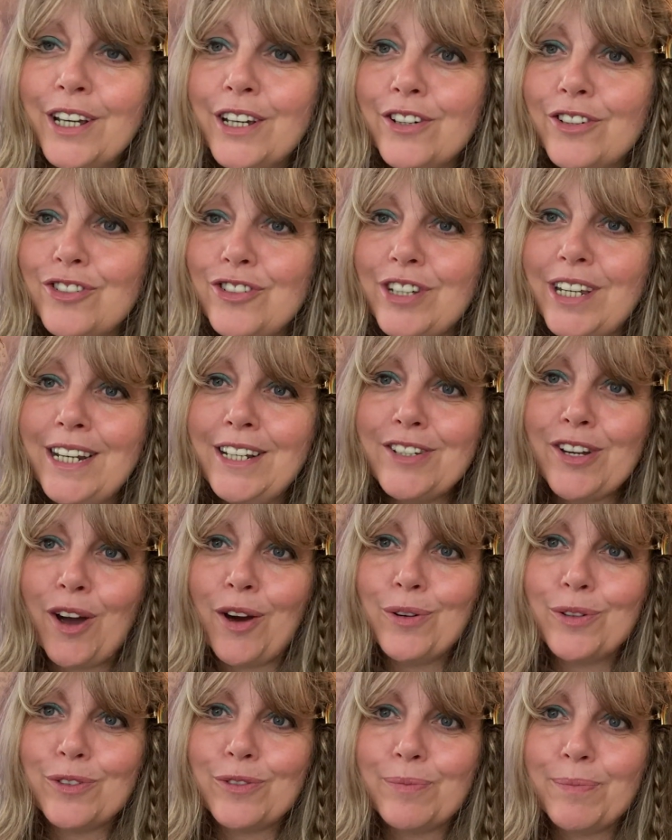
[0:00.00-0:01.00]
She
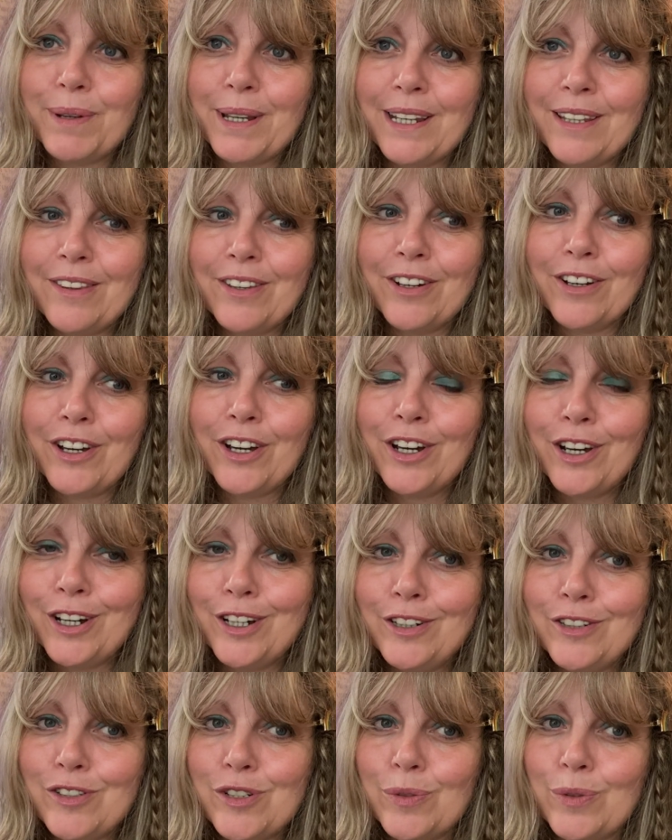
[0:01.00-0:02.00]
told me that
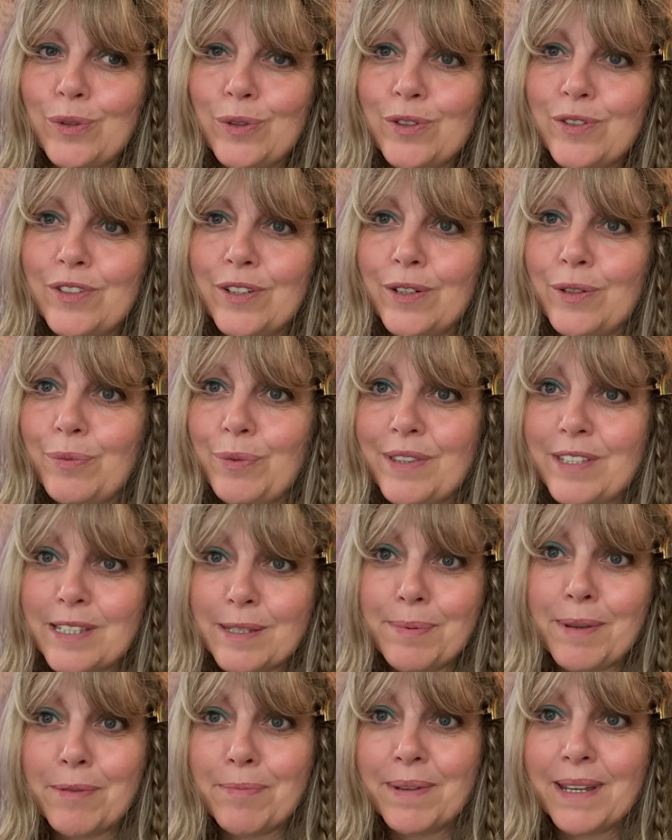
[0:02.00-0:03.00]
her daughter with
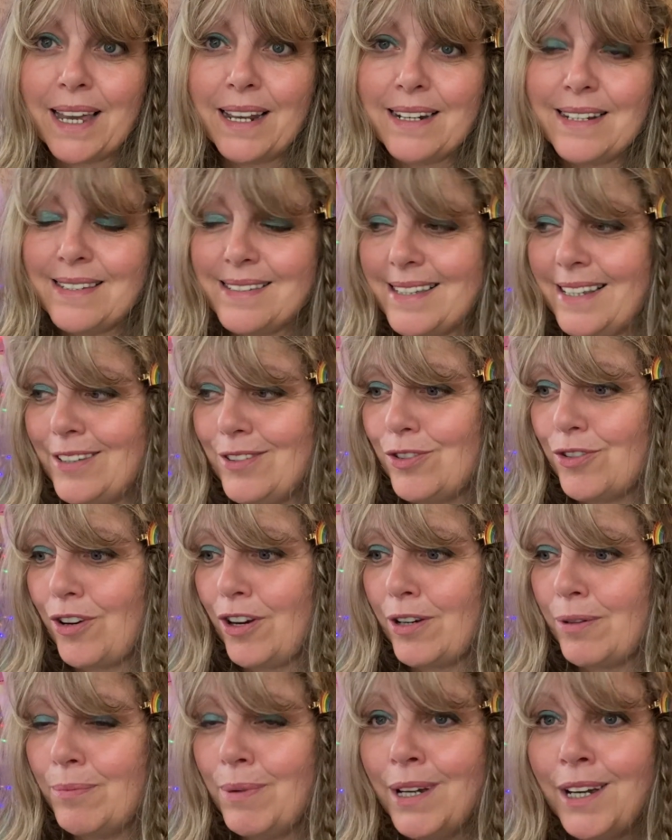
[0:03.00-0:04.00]
Smith-Magenis
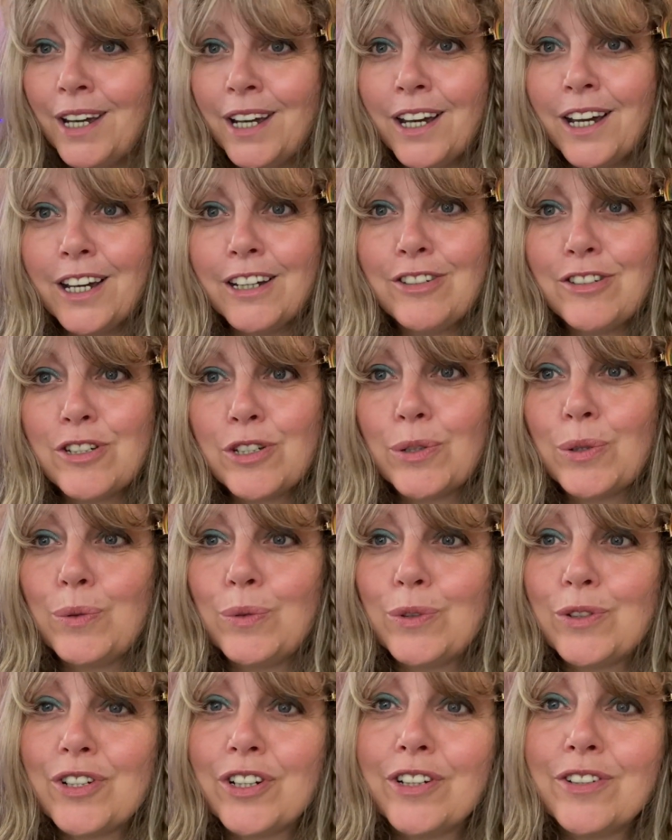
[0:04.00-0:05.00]
syndrome had
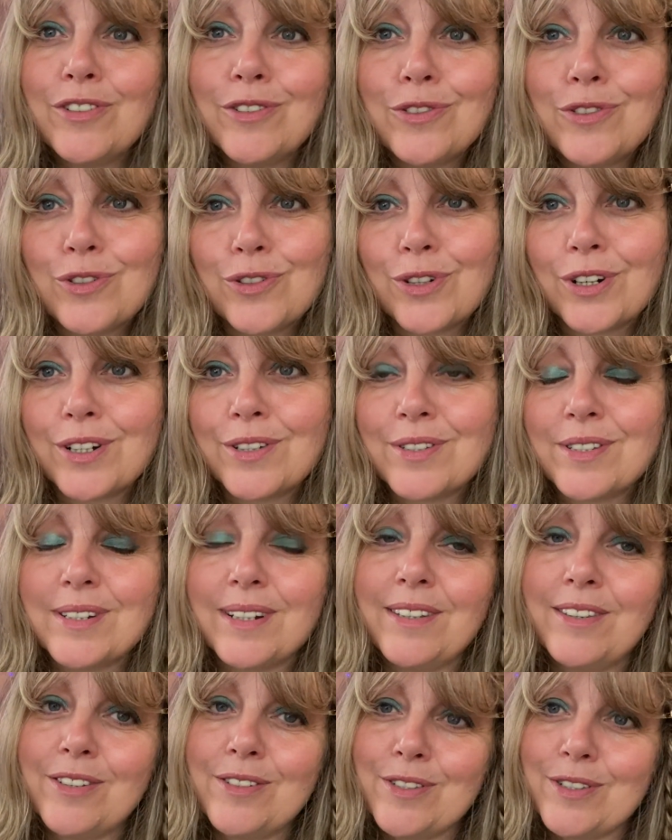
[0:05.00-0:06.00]
taught her to trust
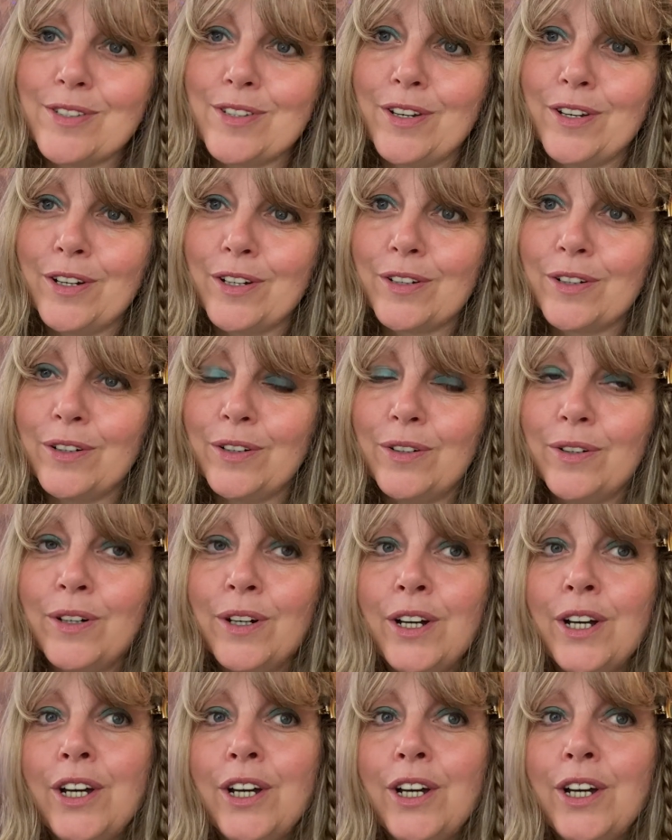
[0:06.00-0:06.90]
in the circle,